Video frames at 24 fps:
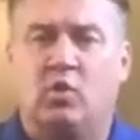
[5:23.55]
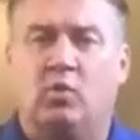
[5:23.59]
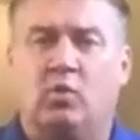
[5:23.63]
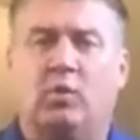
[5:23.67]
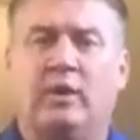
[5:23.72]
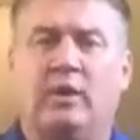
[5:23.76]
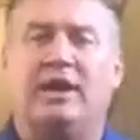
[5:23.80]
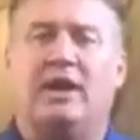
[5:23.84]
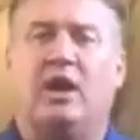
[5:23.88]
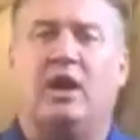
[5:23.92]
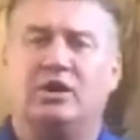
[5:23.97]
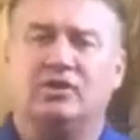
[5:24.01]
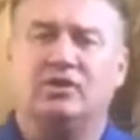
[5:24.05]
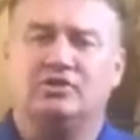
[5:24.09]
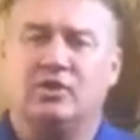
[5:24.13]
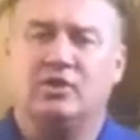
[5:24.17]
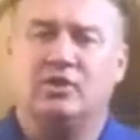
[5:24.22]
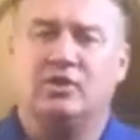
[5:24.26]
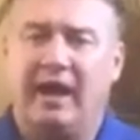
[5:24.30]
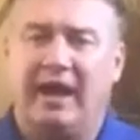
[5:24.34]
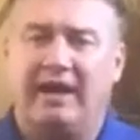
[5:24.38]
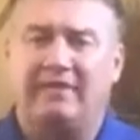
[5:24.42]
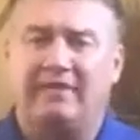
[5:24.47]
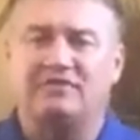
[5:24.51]
We
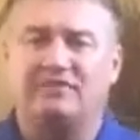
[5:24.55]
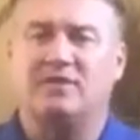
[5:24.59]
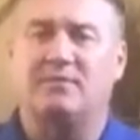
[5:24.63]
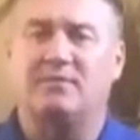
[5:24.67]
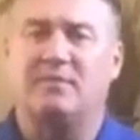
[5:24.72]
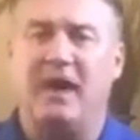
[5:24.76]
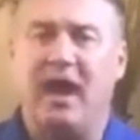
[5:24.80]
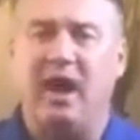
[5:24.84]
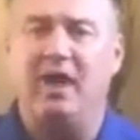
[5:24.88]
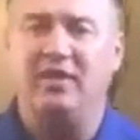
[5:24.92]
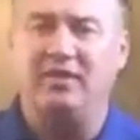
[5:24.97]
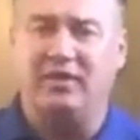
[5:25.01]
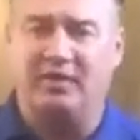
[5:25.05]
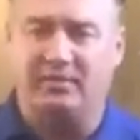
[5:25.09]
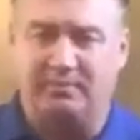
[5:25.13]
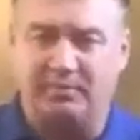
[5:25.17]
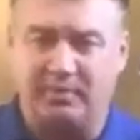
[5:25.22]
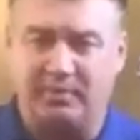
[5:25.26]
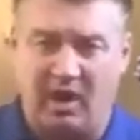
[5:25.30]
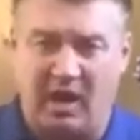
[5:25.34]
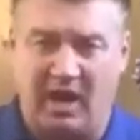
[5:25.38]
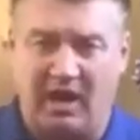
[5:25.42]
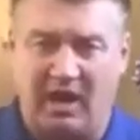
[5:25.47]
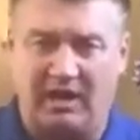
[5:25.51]
also have some other
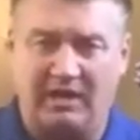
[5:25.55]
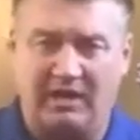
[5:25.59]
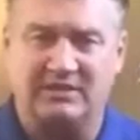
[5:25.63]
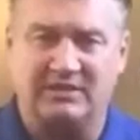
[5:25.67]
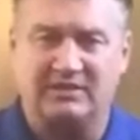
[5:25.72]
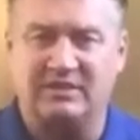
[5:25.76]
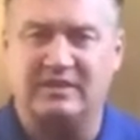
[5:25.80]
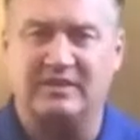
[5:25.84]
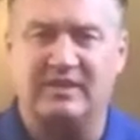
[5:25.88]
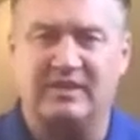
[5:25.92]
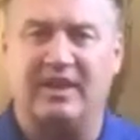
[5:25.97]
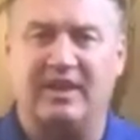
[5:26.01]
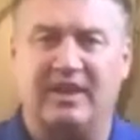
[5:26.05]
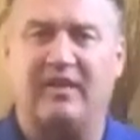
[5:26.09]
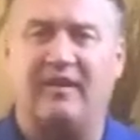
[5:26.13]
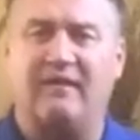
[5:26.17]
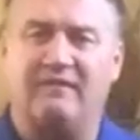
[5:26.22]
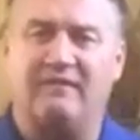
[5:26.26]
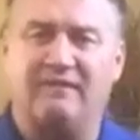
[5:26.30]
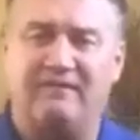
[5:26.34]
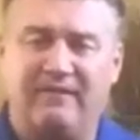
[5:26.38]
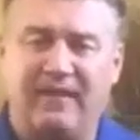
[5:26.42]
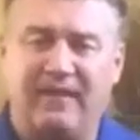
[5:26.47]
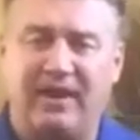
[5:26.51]
products that
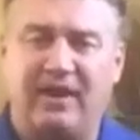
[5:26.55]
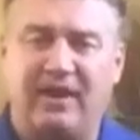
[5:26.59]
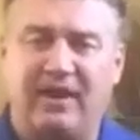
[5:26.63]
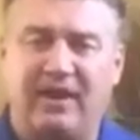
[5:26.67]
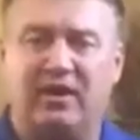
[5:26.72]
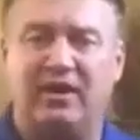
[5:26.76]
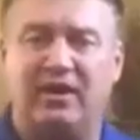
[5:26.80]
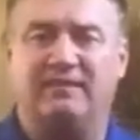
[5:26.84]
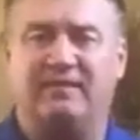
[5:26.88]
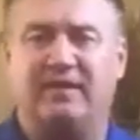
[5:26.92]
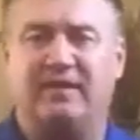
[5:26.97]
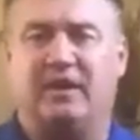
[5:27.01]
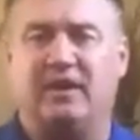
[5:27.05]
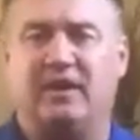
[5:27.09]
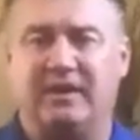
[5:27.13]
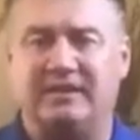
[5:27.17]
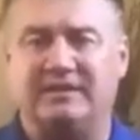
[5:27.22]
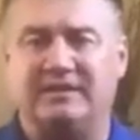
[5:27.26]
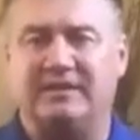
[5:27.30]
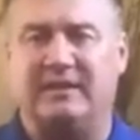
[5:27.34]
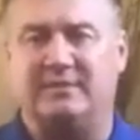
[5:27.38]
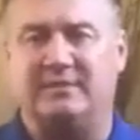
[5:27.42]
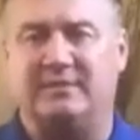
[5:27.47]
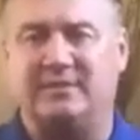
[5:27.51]
are very, very
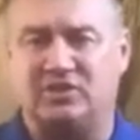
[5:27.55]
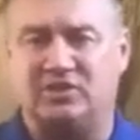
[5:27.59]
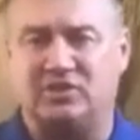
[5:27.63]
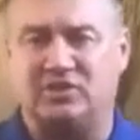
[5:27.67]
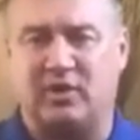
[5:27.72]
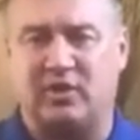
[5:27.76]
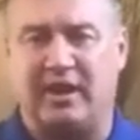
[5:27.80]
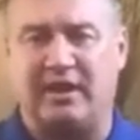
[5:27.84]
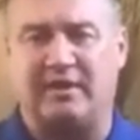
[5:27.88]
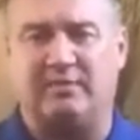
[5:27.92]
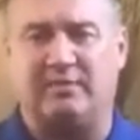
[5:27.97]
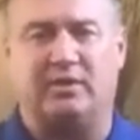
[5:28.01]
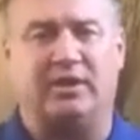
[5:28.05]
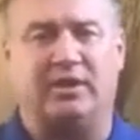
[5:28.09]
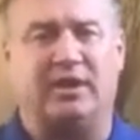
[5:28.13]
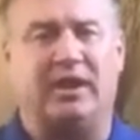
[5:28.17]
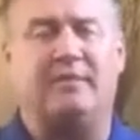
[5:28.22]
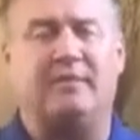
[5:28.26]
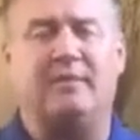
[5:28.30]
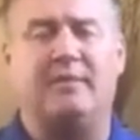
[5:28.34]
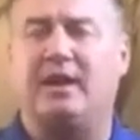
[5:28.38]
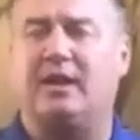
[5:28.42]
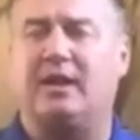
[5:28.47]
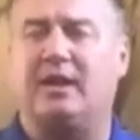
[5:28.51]
demonstratable. And
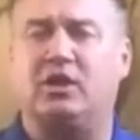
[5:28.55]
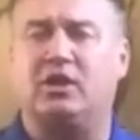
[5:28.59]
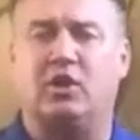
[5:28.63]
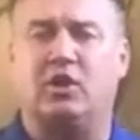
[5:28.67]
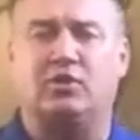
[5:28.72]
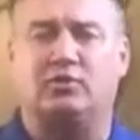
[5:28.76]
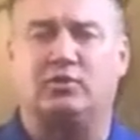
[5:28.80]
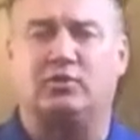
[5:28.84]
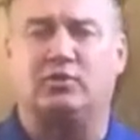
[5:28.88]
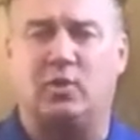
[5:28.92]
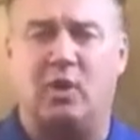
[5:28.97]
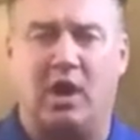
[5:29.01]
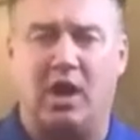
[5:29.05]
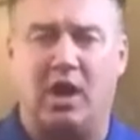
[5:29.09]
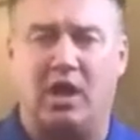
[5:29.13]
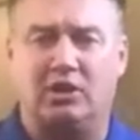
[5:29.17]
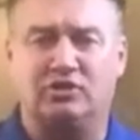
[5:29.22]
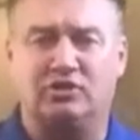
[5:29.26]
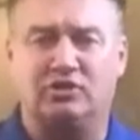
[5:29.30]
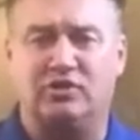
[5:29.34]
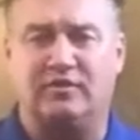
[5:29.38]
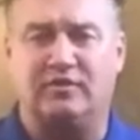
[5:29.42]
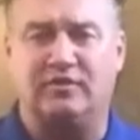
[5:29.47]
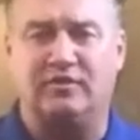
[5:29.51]
I'm not going to go through
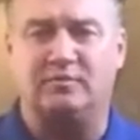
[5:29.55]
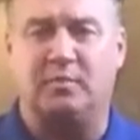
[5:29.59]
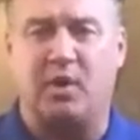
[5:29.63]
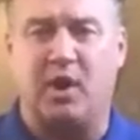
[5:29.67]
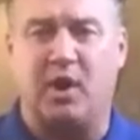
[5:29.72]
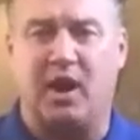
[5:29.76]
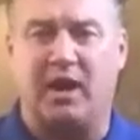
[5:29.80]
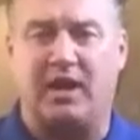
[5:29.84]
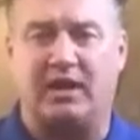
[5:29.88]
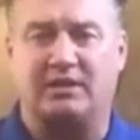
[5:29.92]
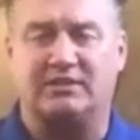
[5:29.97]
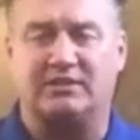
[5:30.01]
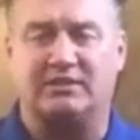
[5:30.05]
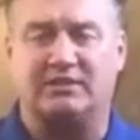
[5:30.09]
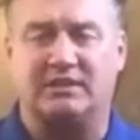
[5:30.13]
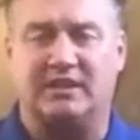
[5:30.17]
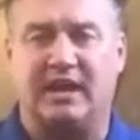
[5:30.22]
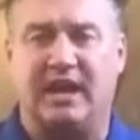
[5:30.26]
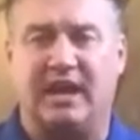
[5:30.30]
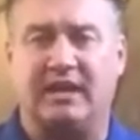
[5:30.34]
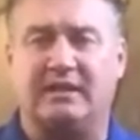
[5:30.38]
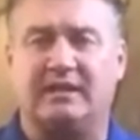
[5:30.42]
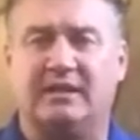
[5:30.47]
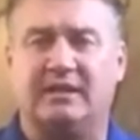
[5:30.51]
all Juuva's products
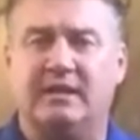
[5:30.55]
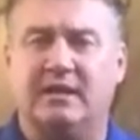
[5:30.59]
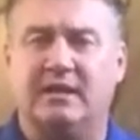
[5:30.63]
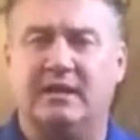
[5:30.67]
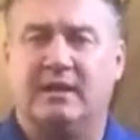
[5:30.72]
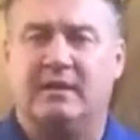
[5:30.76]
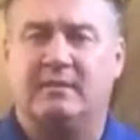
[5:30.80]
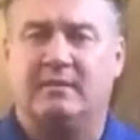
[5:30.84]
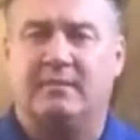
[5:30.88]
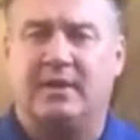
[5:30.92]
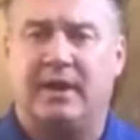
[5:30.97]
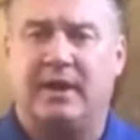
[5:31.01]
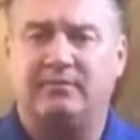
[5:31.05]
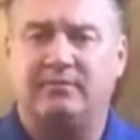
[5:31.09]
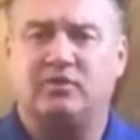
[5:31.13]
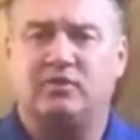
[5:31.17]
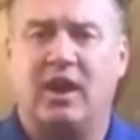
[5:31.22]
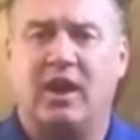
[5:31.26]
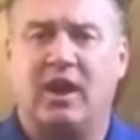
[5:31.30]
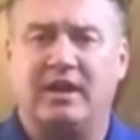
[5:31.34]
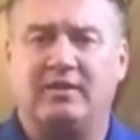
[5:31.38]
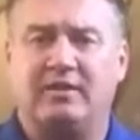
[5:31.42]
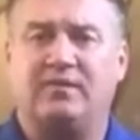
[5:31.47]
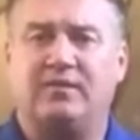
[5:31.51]
tonight, but I'm
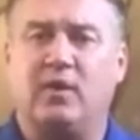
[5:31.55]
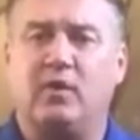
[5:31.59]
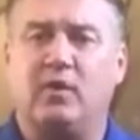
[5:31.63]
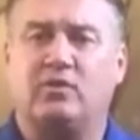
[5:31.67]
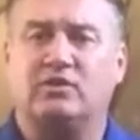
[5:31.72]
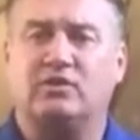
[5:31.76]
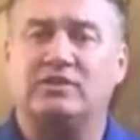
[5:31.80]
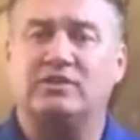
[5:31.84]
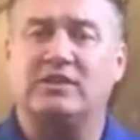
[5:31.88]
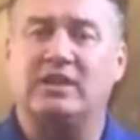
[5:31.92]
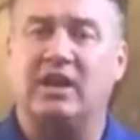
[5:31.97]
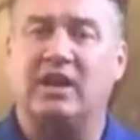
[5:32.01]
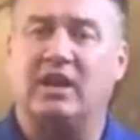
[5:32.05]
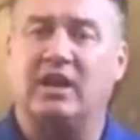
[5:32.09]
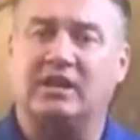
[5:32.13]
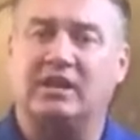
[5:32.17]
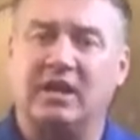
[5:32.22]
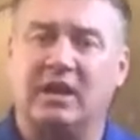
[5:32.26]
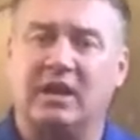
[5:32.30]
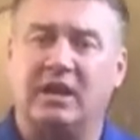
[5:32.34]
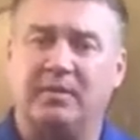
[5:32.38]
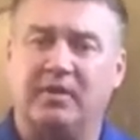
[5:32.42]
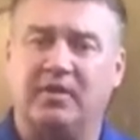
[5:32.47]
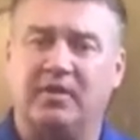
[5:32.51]
trying to focus in on a
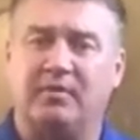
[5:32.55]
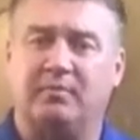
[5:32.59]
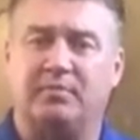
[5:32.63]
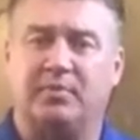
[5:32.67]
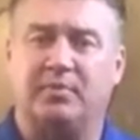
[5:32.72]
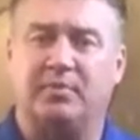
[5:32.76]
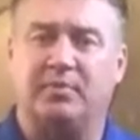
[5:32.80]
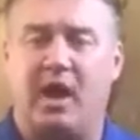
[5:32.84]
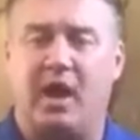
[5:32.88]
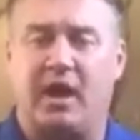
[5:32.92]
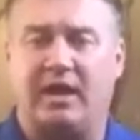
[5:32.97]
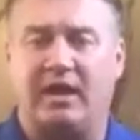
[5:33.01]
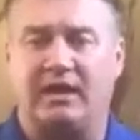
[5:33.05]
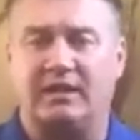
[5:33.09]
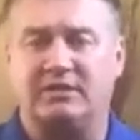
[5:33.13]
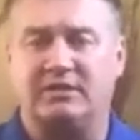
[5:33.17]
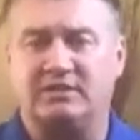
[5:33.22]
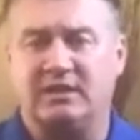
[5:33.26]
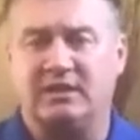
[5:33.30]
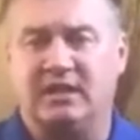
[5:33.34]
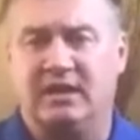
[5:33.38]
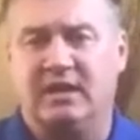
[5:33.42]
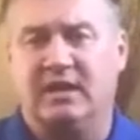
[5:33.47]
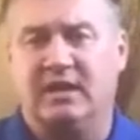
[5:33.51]
couple of the
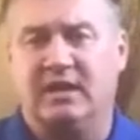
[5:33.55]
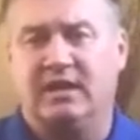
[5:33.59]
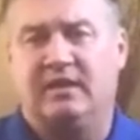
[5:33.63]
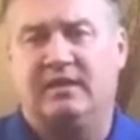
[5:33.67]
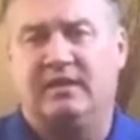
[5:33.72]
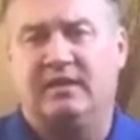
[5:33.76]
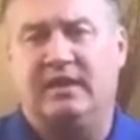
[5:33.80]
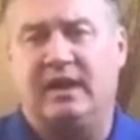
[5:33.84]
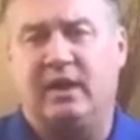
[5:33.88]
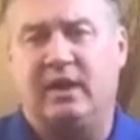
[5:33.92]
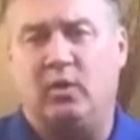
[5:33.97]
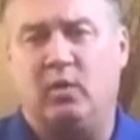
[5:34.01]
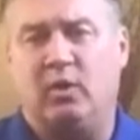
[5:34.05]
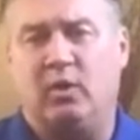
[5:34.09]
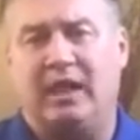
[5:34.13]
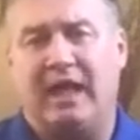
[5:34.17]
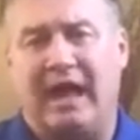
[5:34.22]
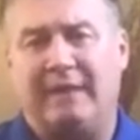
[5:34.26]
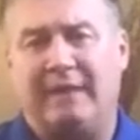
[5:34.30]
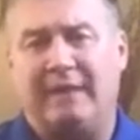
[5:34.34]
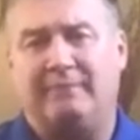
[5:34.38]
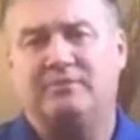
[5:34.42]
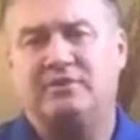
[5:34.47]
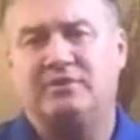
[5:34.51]
products that will
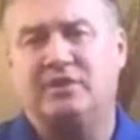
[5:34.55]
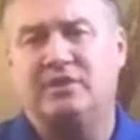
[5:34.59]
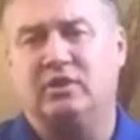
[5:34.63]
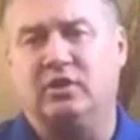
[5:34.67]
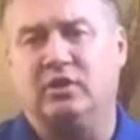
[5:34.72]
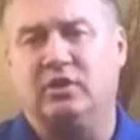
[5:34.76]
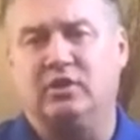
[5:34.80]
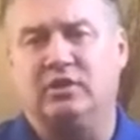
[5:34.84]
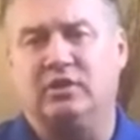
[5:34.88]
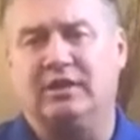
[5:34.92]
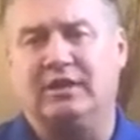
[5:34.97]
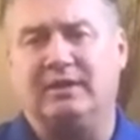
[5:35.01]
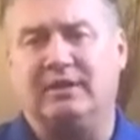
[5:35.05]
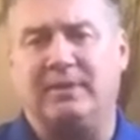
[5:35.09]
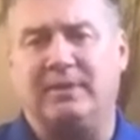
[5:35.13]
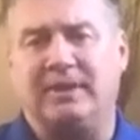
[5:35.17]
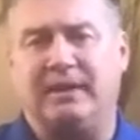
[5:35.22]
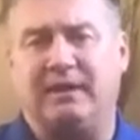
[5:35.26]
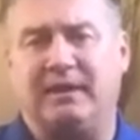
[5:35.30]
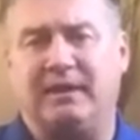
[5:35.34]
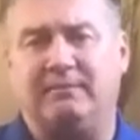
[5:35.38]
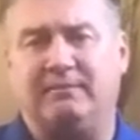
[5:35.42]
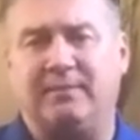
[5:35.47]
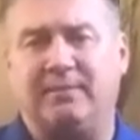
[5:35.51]
absolutely
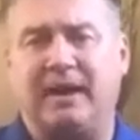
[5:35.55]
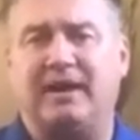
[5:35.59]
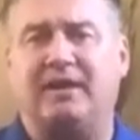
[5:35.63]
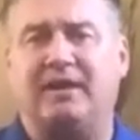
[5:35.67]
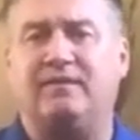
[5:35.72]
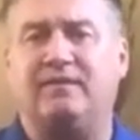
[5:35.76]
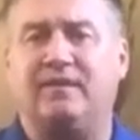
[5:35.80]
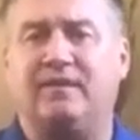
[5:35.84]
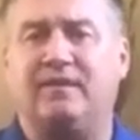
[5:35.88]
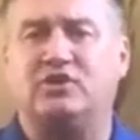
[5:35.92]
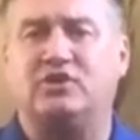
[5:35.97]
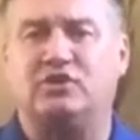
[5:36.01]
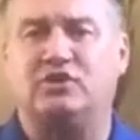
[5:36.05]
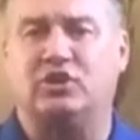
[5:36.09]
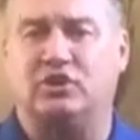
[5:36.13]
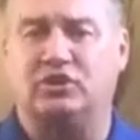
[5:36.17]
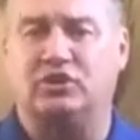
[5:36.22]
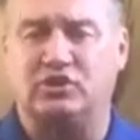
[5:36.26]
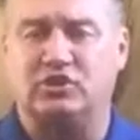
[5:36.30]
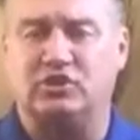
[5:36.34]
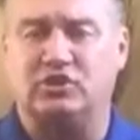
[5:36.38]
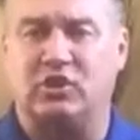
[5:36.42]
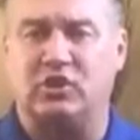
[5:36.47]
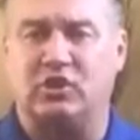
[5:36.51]
be beneficial
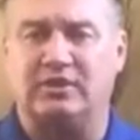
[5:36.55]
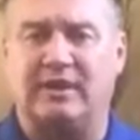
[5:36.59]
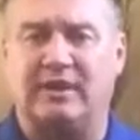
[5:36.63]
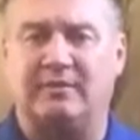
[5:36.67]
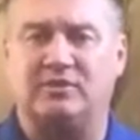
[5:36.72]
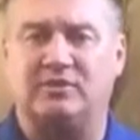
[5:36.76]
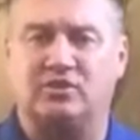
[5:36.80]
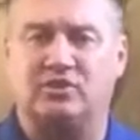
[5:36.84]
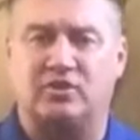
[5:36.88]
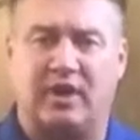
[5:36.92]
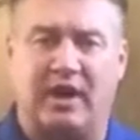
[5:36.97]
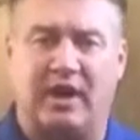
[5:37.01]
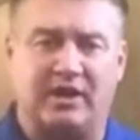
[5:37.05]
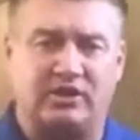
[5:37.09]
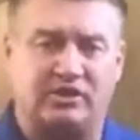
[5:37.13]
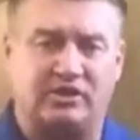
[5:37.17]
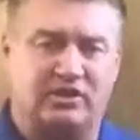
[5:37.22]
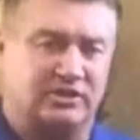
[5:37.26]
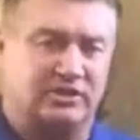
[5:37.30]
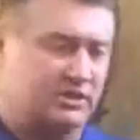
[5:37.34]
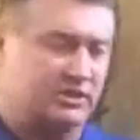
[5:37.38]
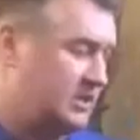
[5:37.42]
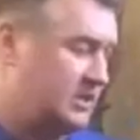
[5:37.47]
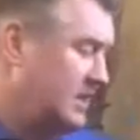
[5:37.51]
to show
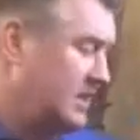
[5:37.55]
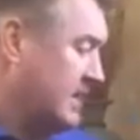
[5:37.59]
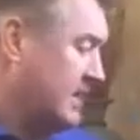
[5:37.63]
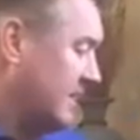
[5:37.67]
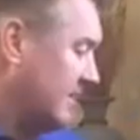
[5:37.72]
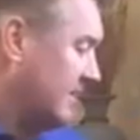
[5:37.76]
demonstrations.